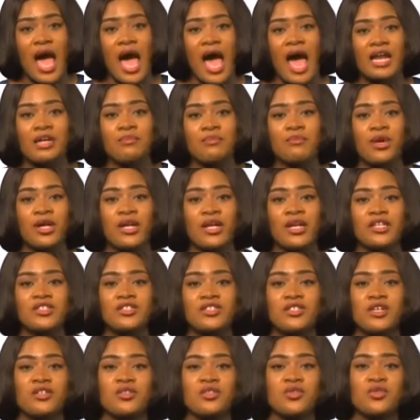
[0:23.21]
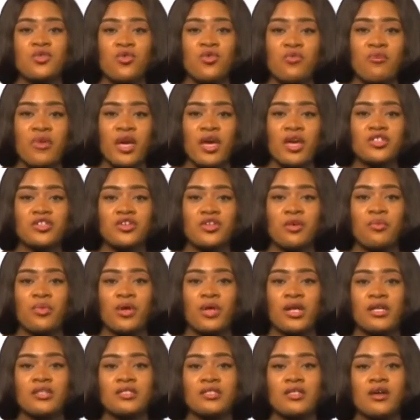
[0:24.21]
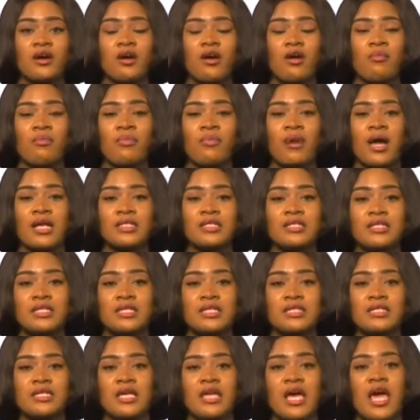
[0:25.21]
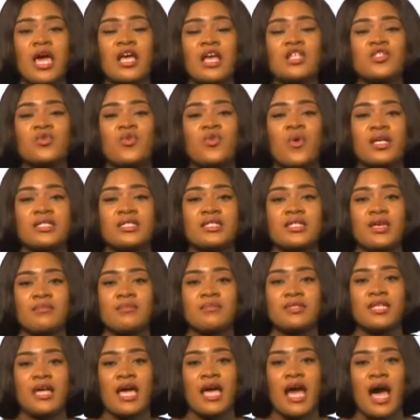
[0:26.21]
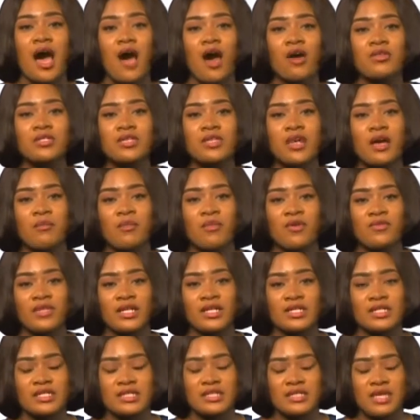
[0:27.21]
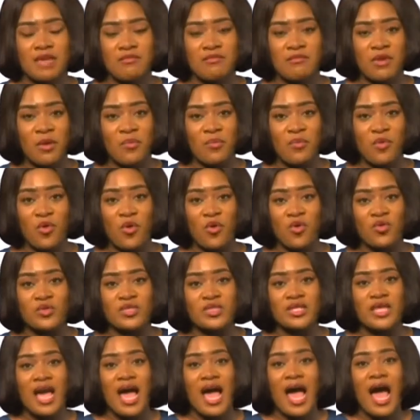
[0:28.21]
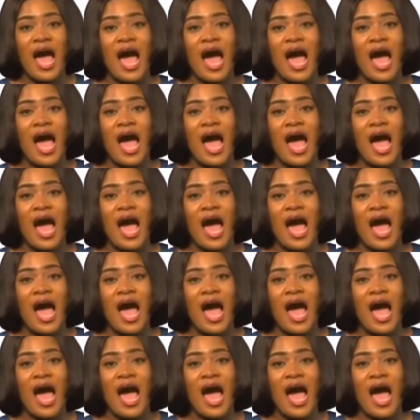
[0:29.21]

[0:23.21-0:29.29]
admonished the two major political parties to accept the outcome of the December polls